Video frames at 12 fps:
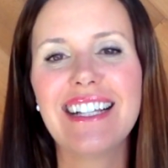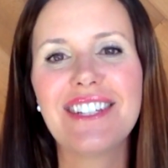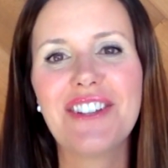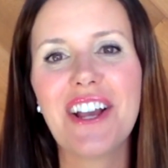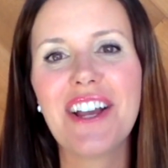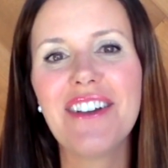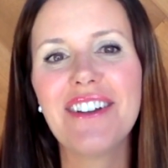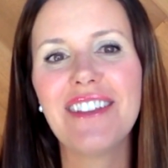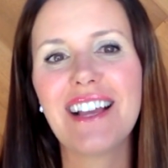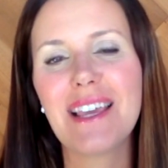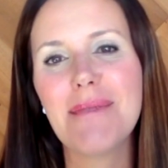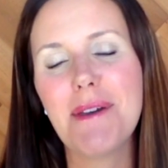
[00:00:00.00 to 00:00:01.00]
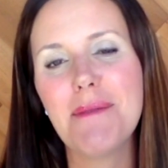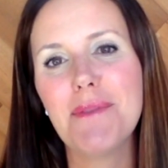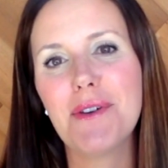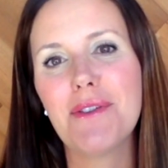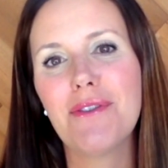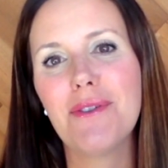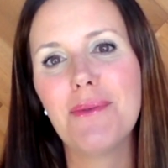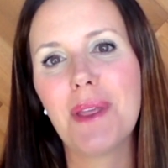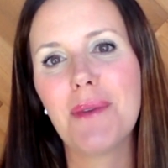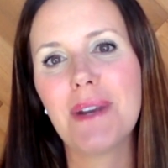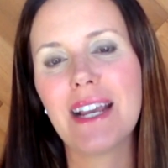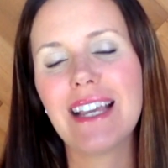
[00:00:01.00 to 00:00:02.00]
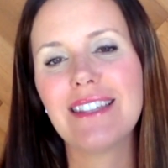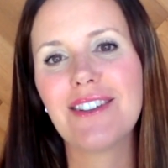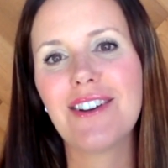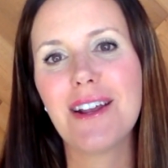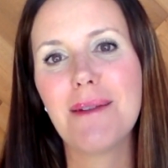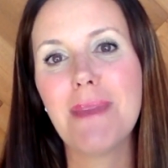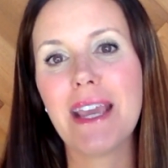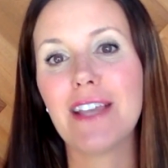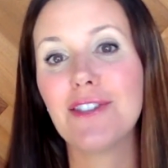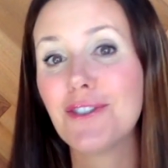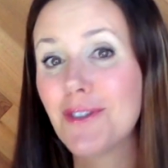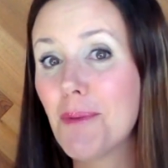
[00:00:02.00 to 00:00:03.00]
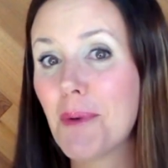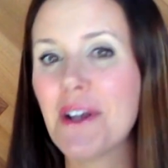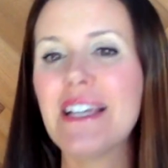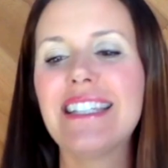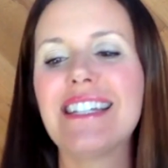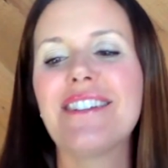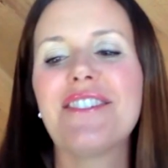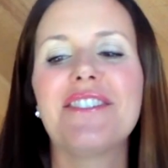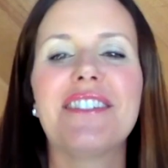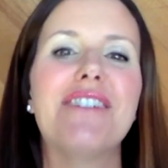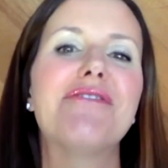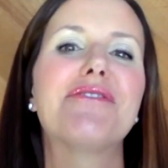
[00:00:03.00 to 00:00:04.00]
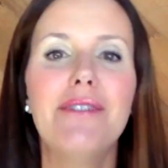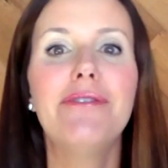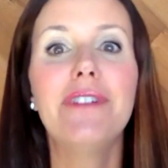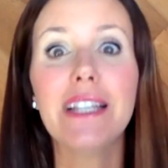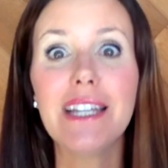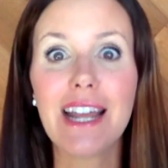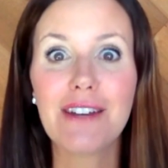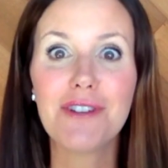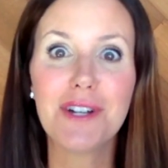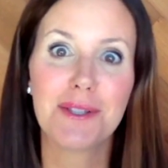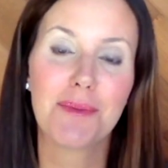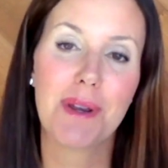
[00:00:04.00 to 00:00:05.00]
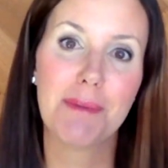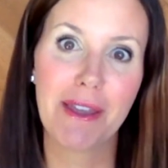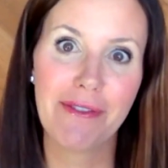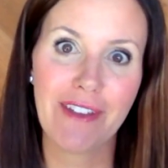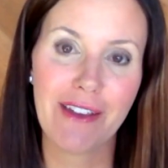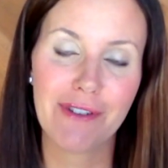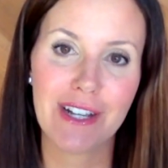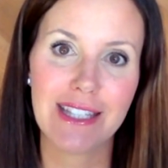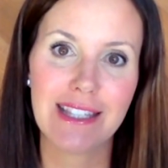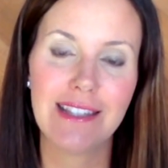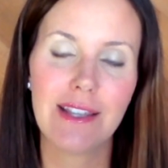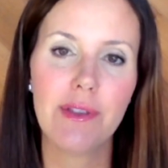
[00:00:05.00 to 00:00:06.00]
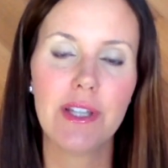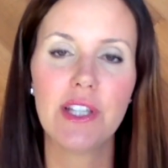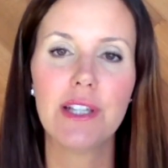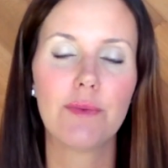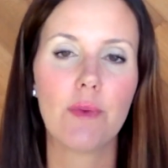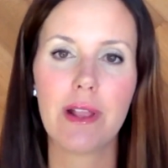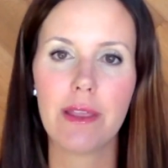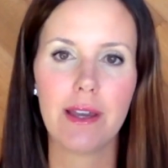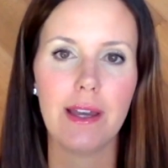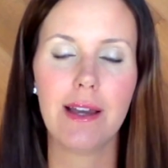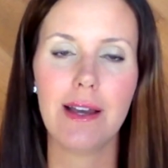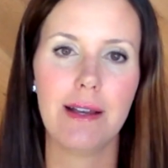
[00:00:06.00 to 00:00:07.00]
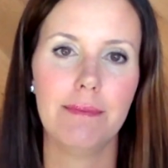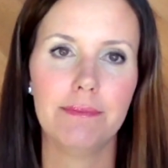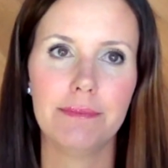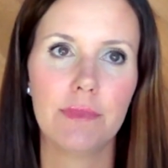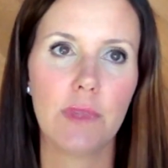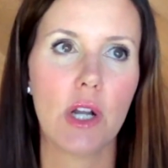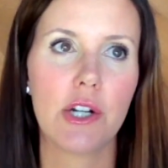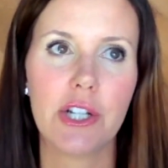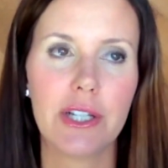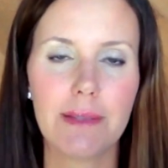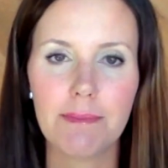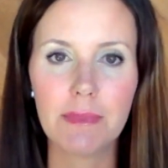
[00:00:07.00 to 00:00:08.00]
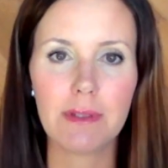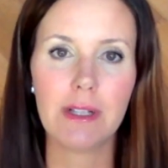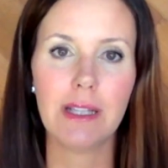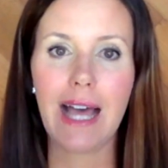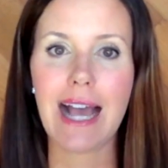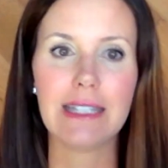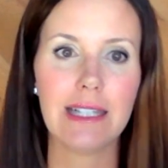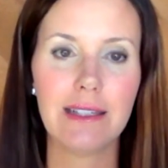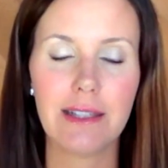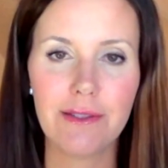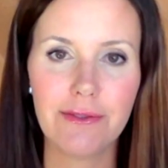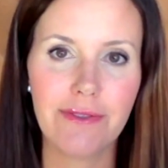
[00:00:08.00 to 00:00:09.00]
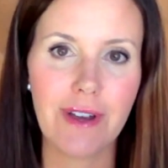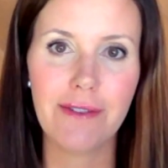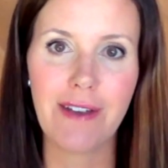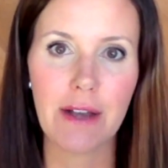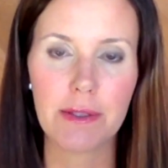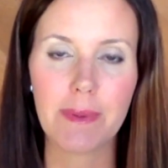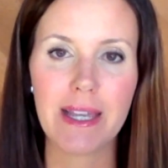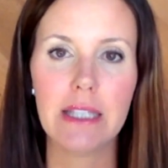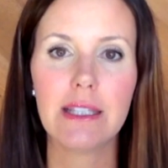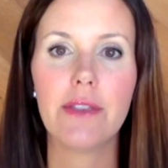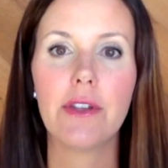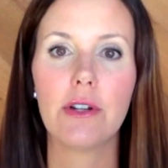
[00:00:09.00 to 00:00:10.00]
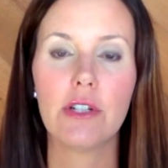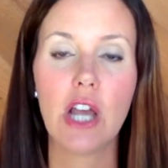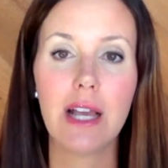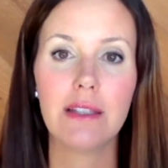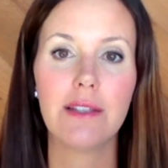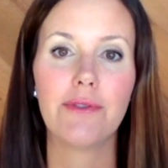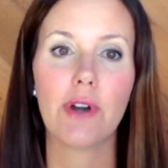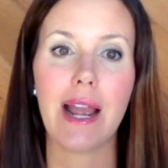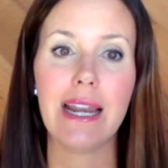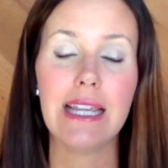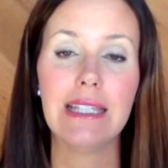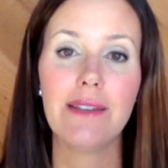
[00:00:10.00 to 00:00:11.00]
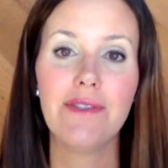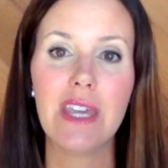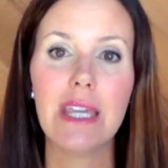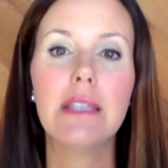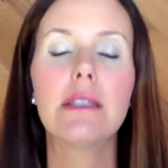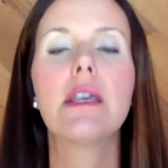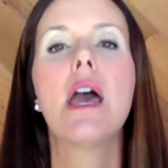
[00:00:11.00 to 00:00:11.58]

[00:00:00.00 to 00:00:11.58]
check out a lucky bamboo if you really want to get started and make it super easy on yourself. Philodendron is one of my favorites, and so this is one of the largest classes of houseplants, and there are tons of varieties of these.